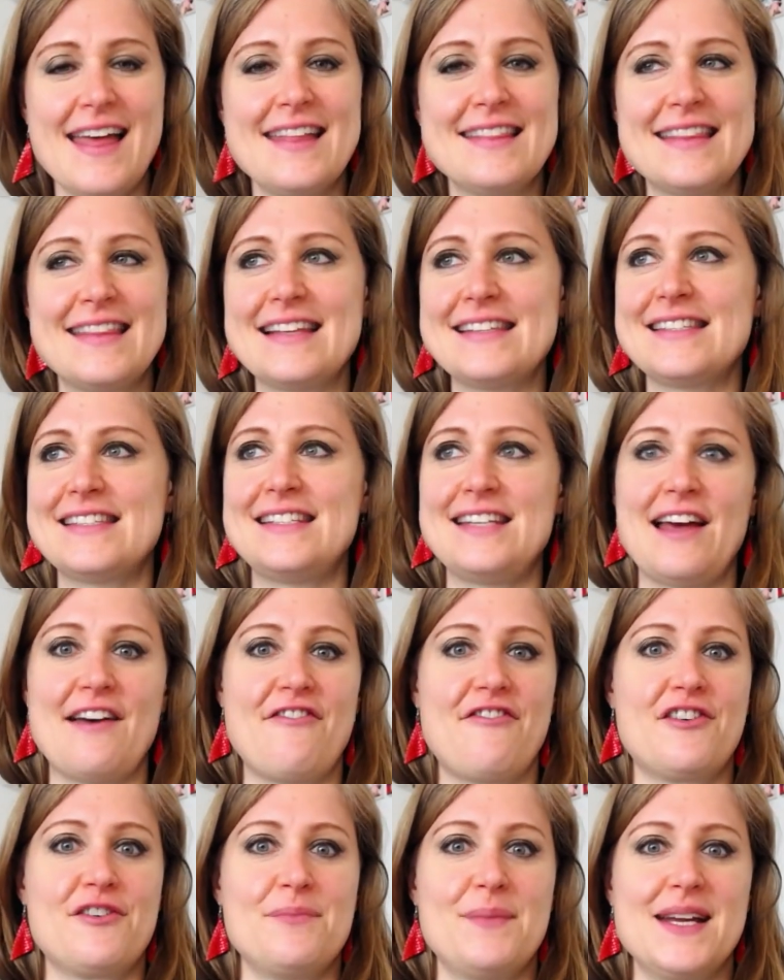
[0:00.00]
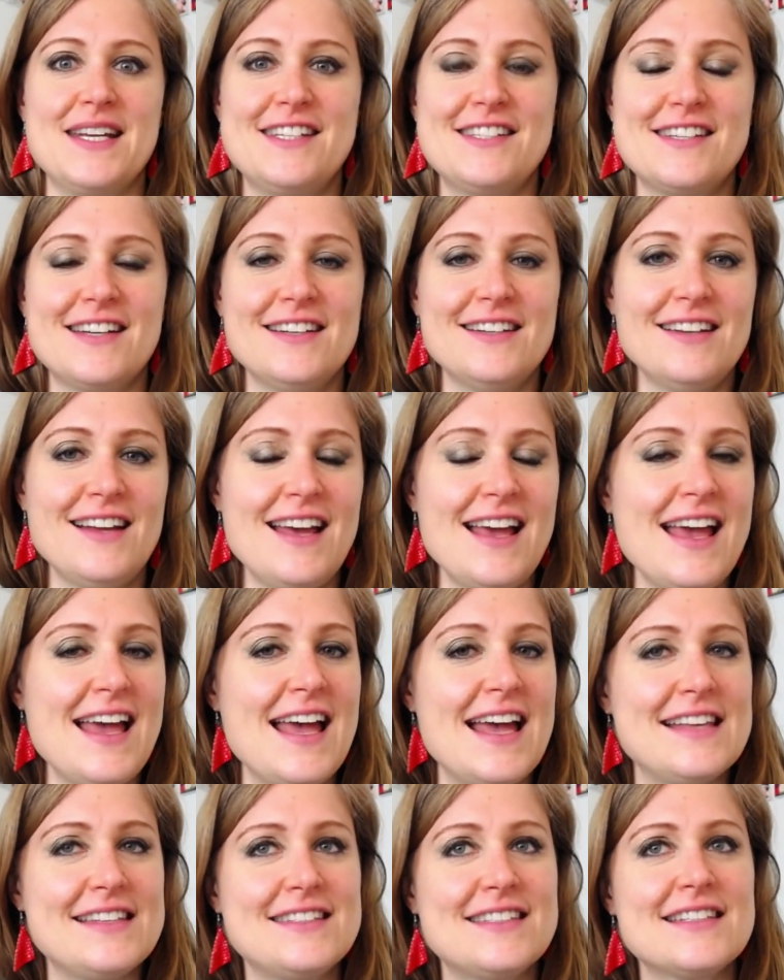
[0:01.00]
That's an affirmation.
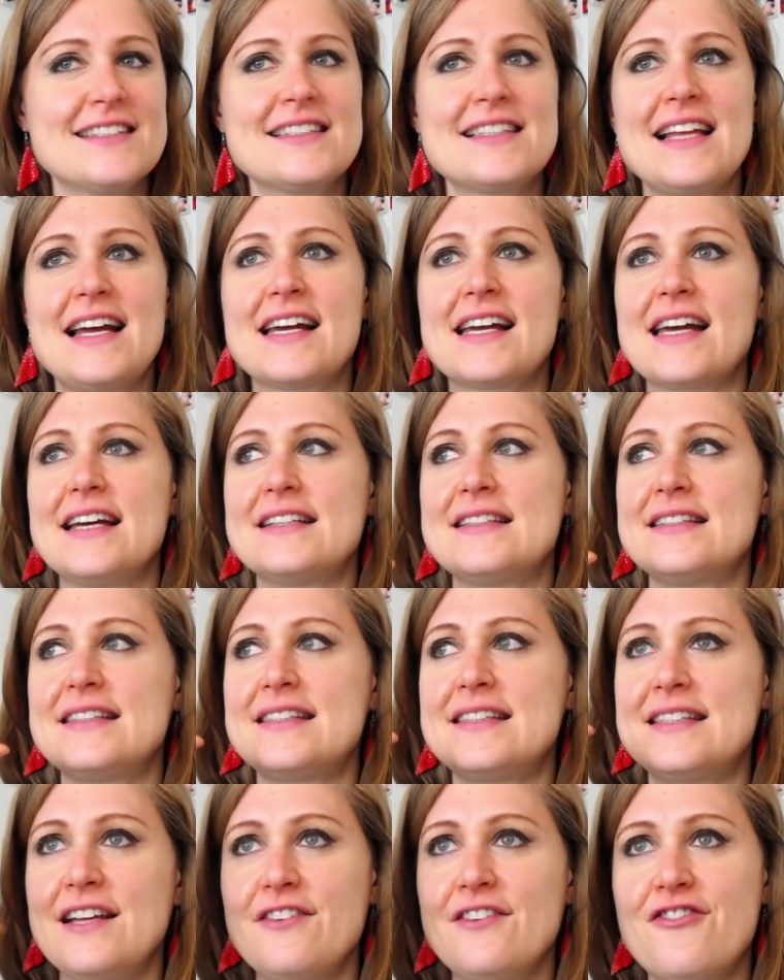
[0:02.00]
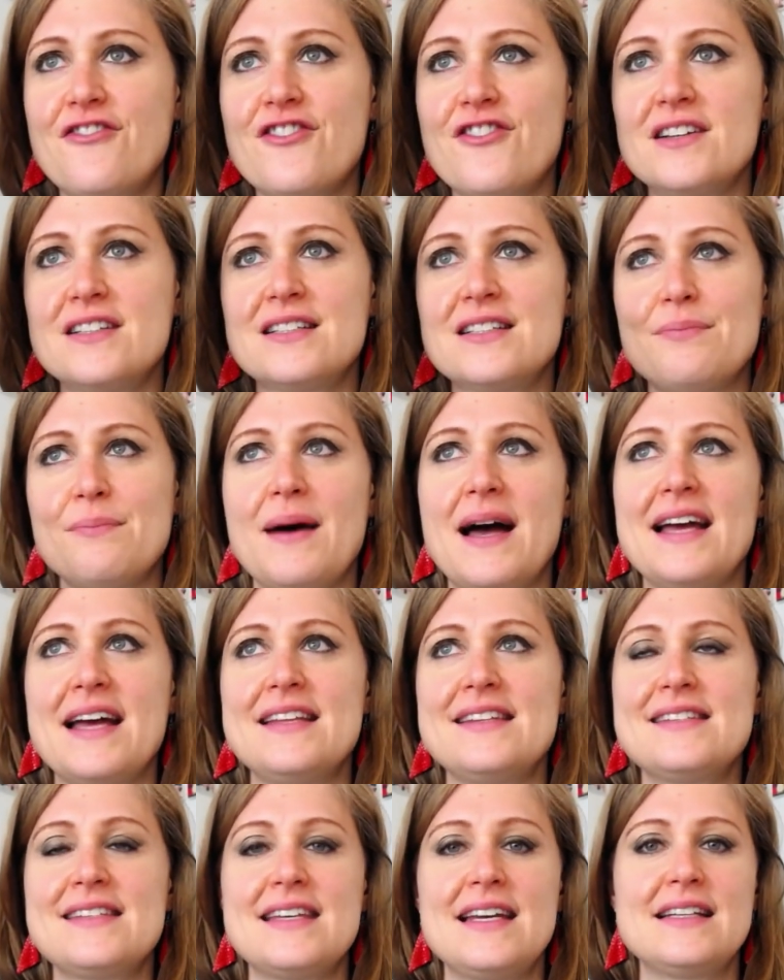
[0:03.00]
It's just like a different
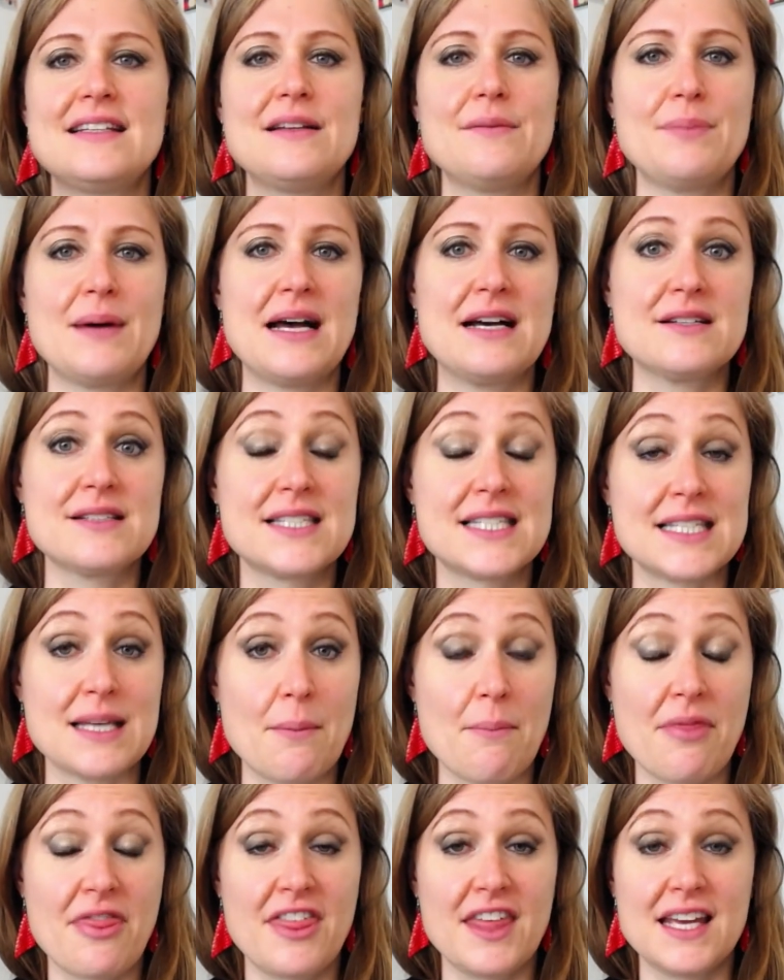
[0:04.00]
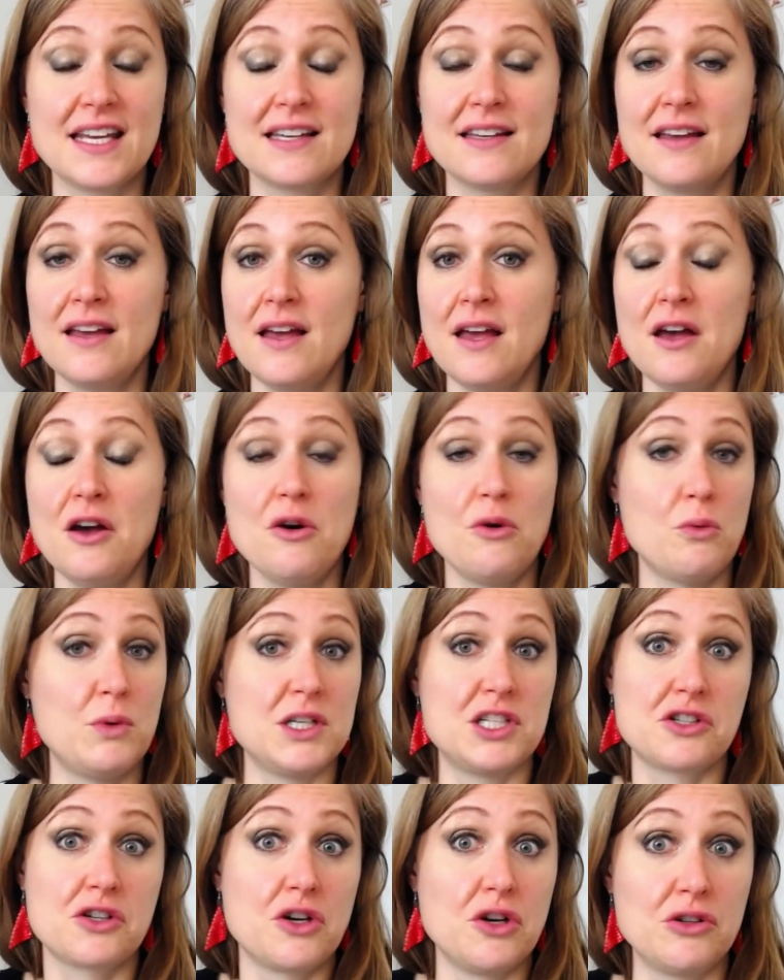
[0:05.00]
mindset about something
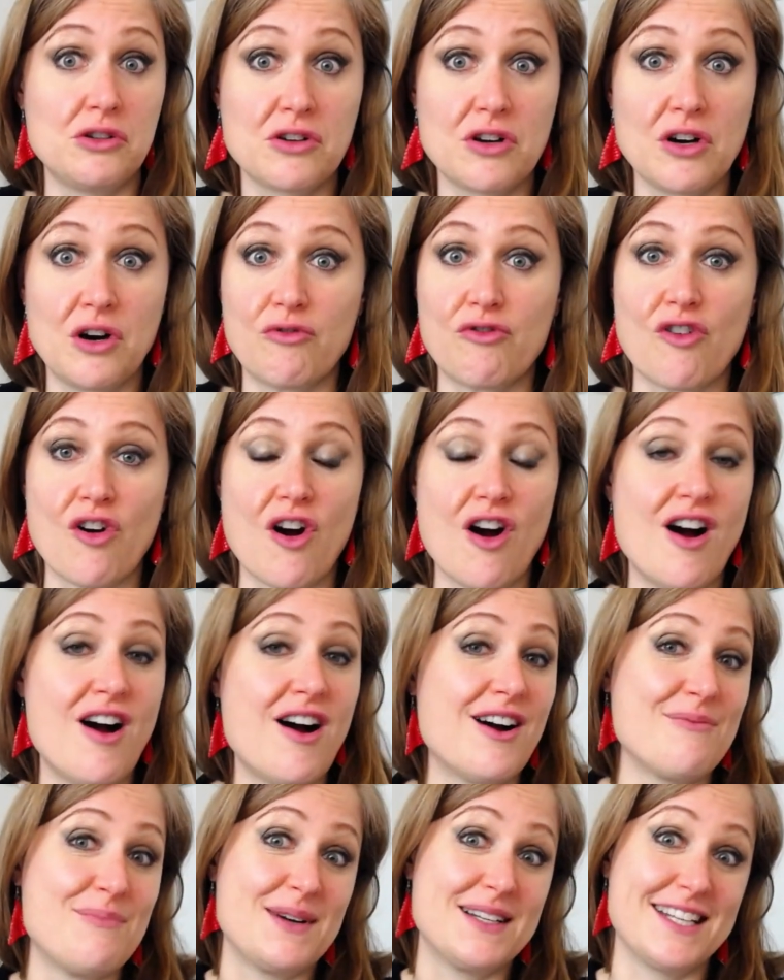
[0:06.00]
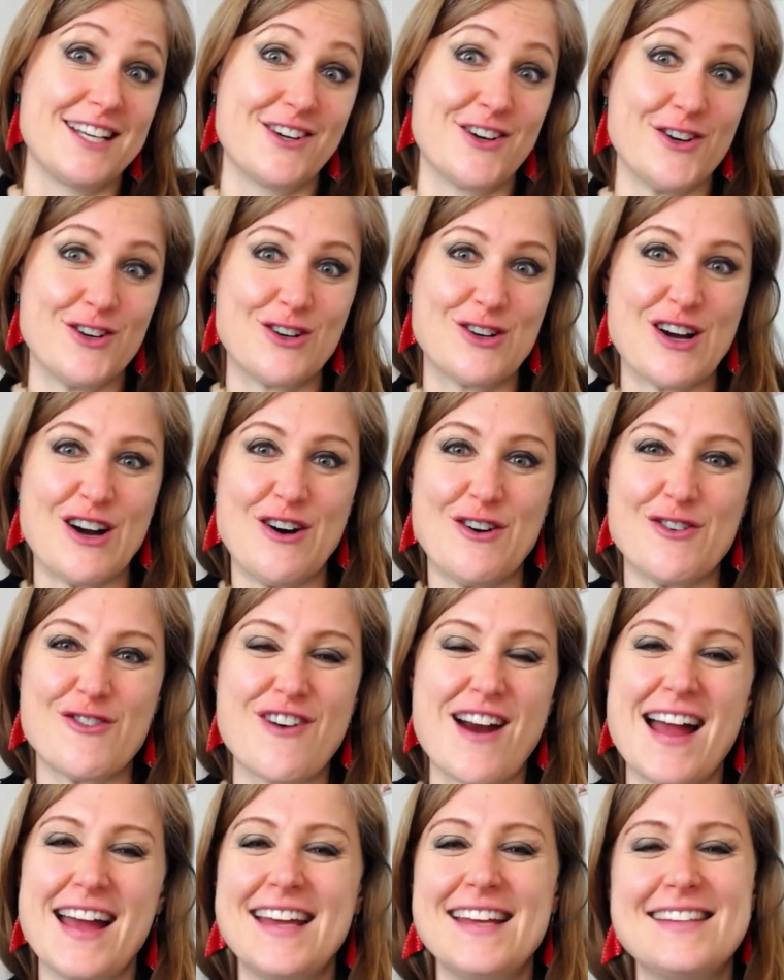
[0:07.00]
which could go wrong, but it could go
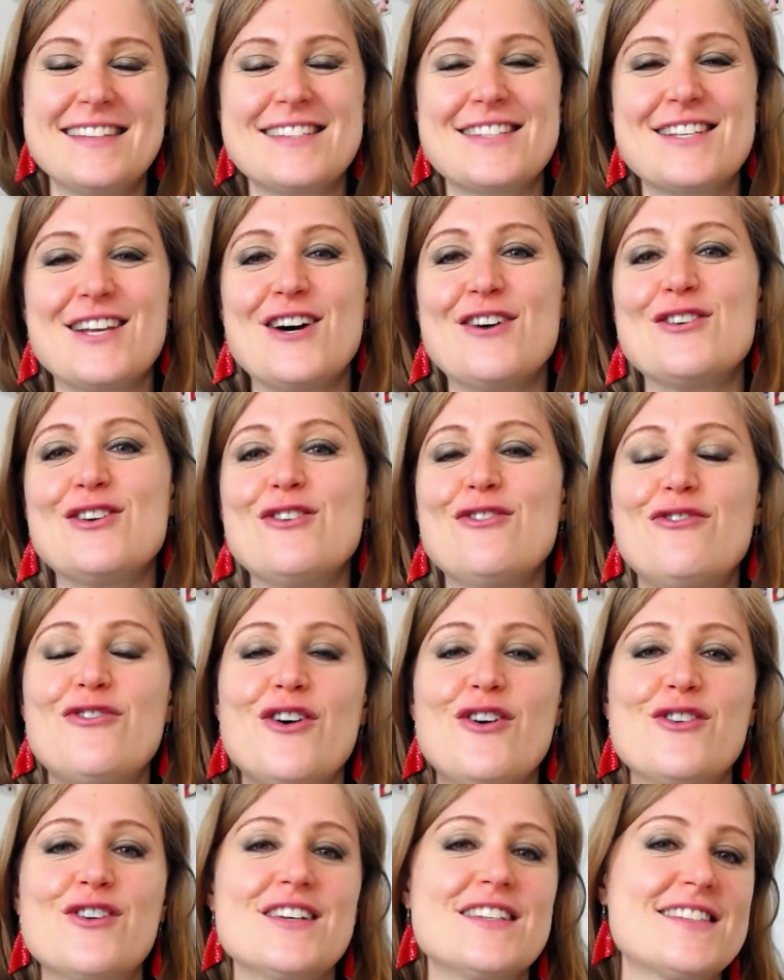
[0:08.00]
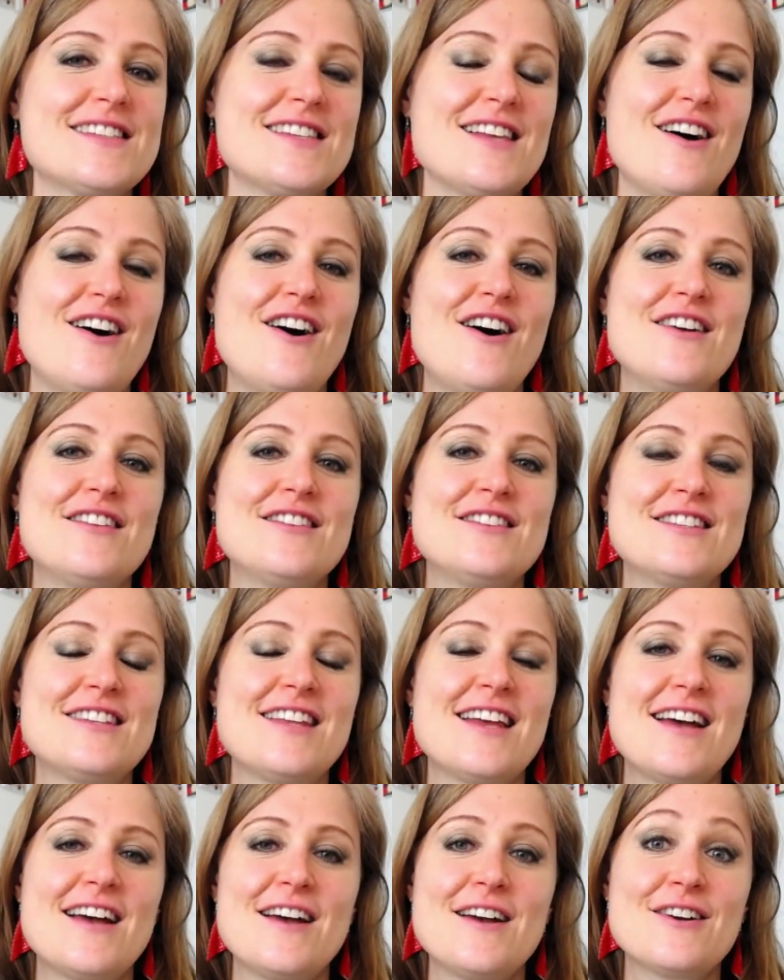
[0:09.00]
right. So you focus on
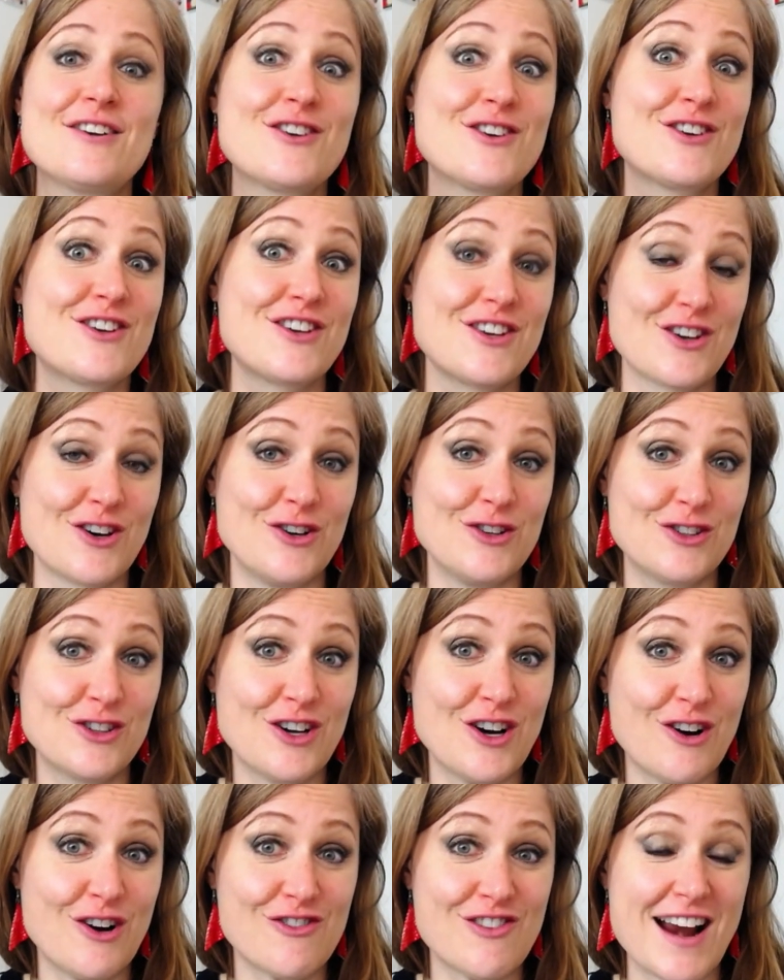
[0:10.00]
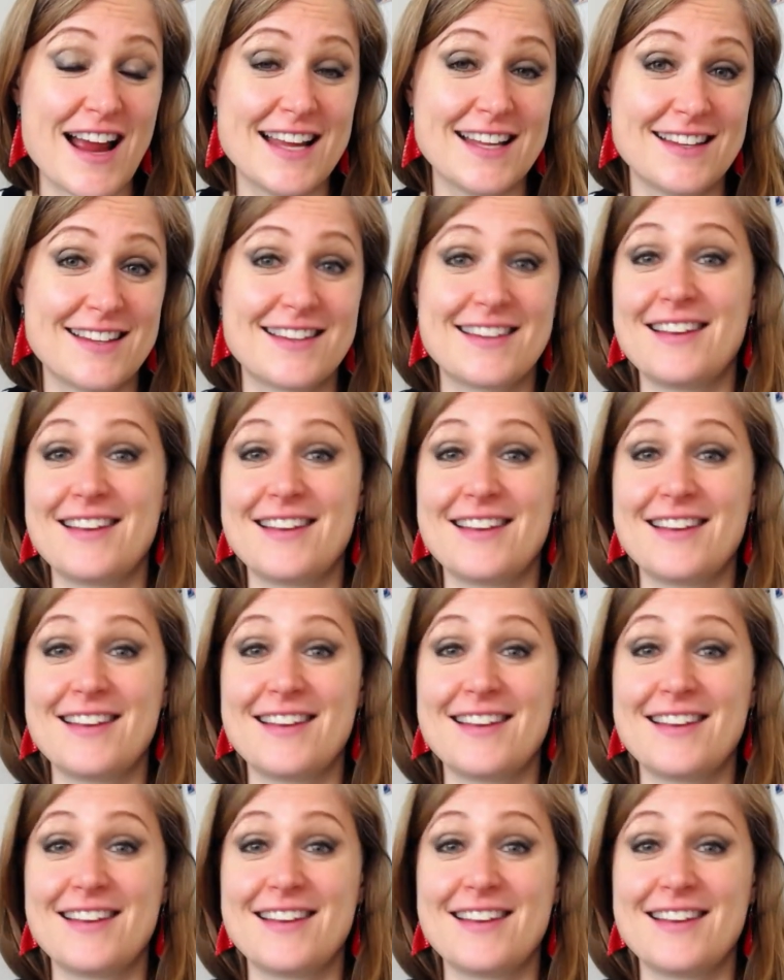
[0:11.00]
the could go right.